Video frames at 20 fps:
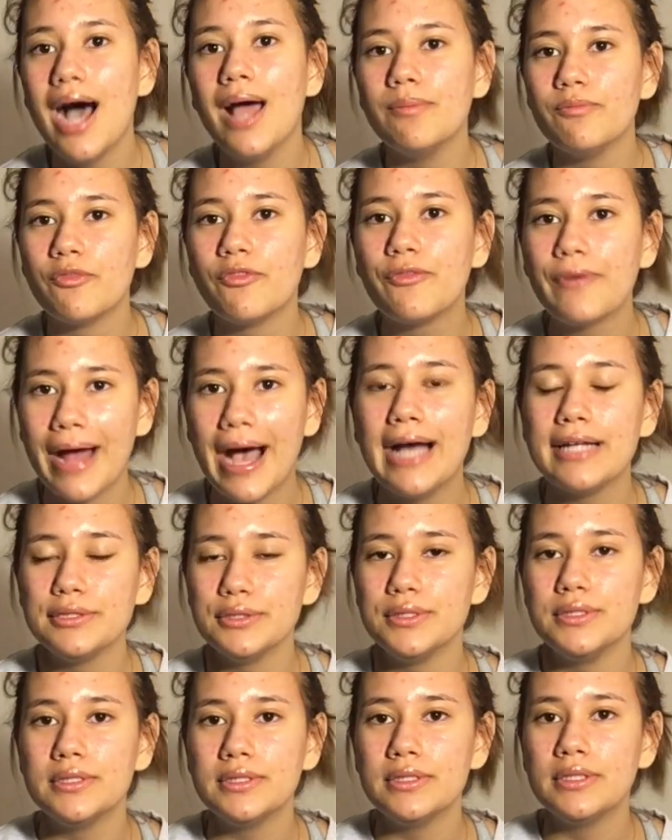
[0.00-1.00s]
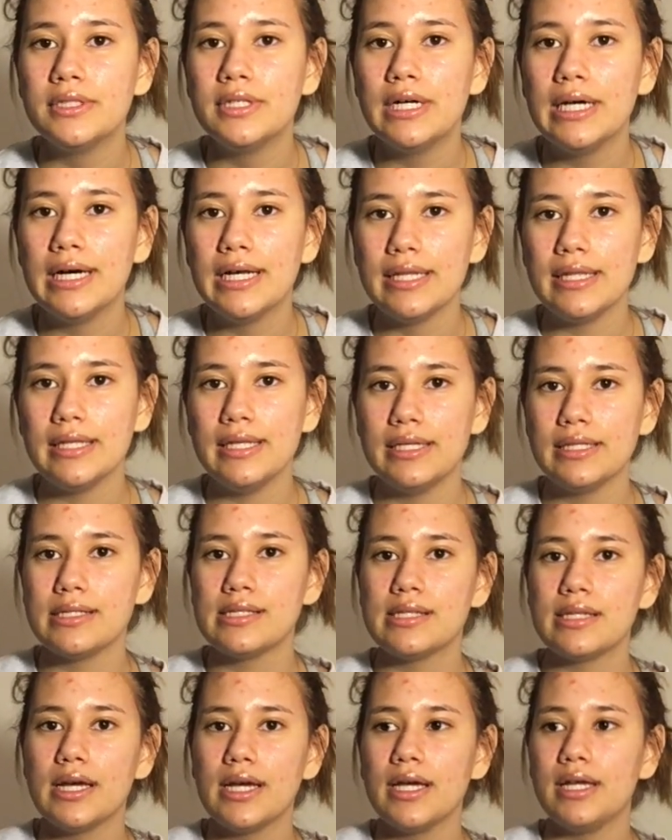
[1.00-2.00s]
I'm fragile on the
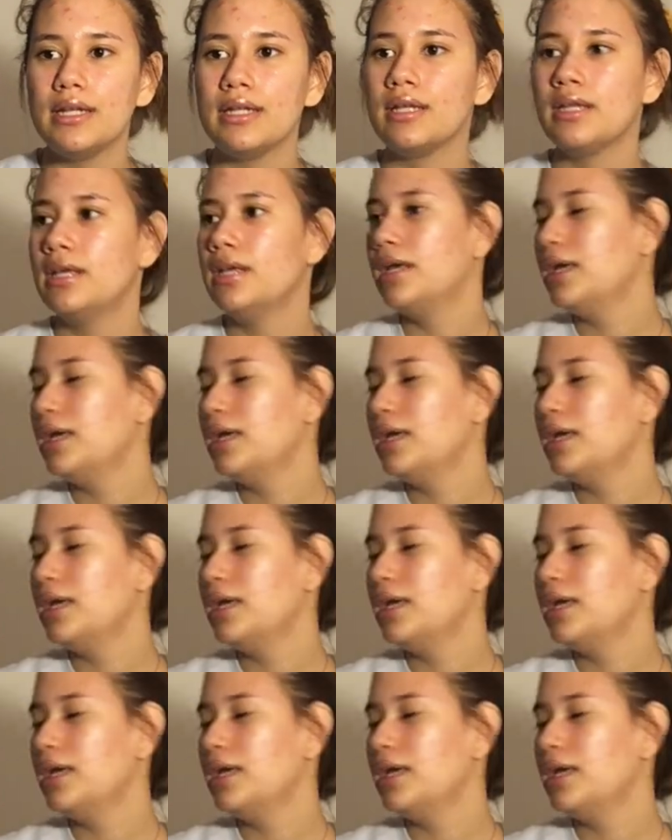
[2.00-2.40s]
inside.